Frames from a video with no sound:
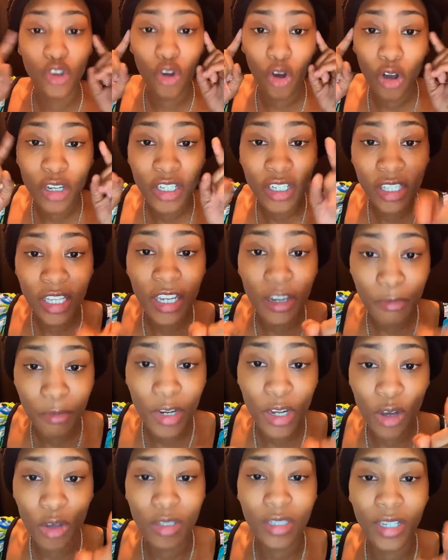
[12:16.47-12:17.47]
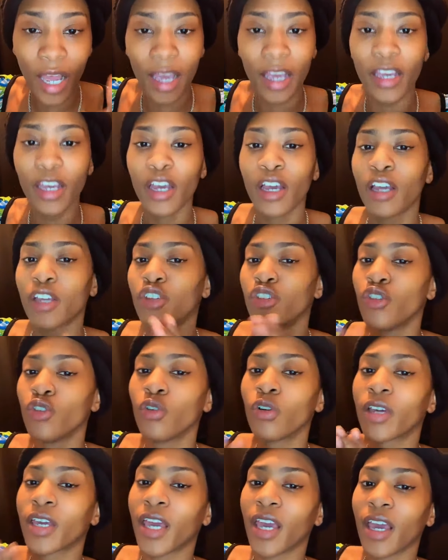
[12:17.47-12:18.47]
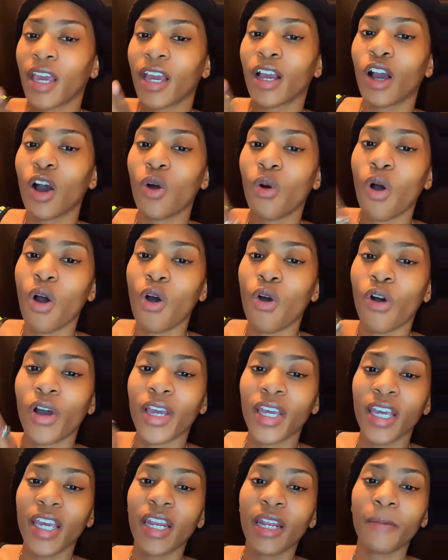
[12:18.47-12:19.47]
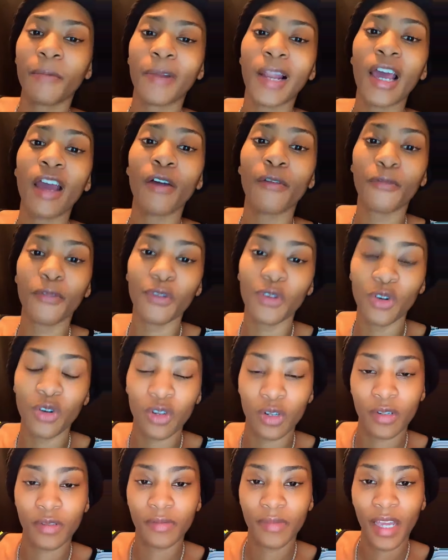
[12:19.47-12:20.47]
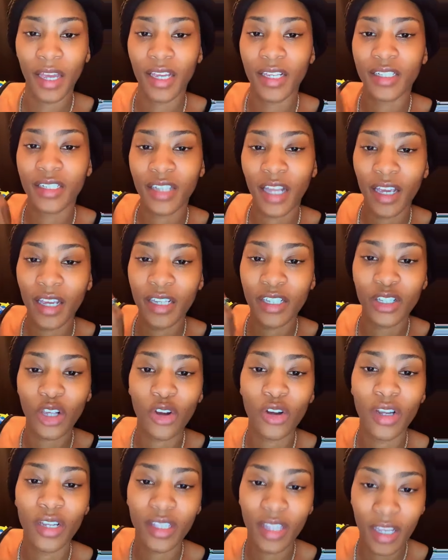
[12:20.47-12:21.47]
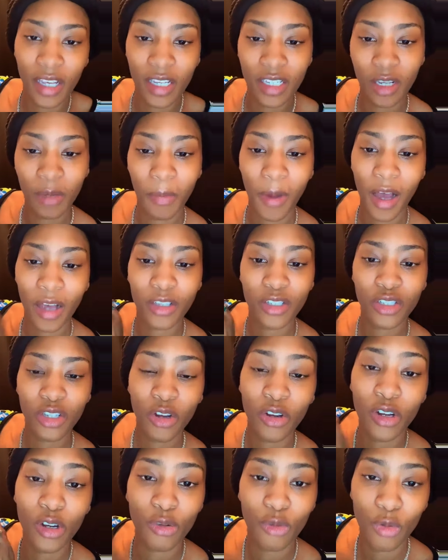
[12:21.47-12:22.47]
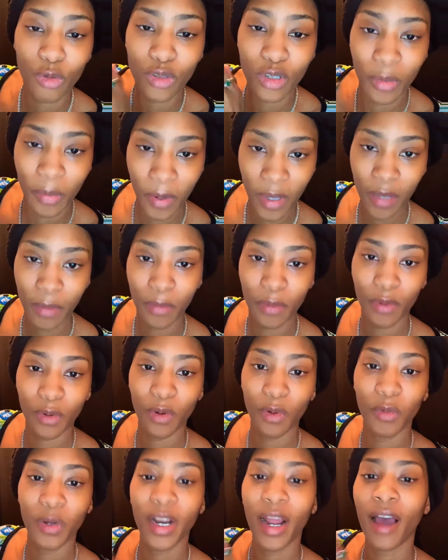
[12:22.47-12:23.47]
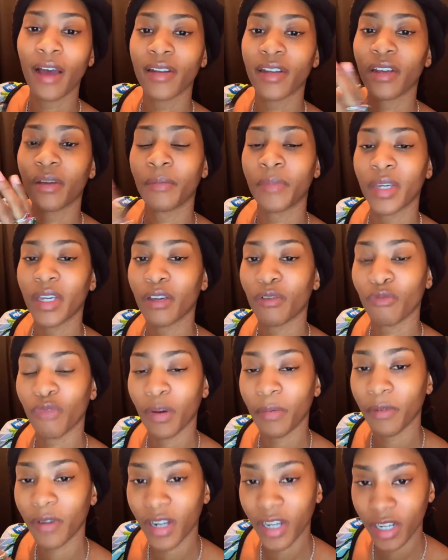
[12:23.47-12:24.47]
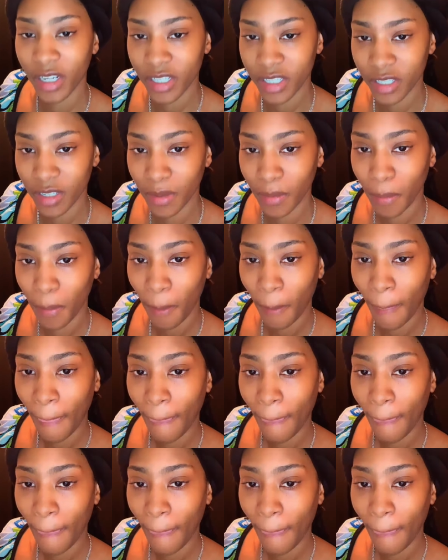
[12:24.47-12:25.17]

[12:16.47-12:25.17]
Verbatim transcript: Your stereotype, you can't go on any platform and say certain things about certain groups of people without there being repercussion.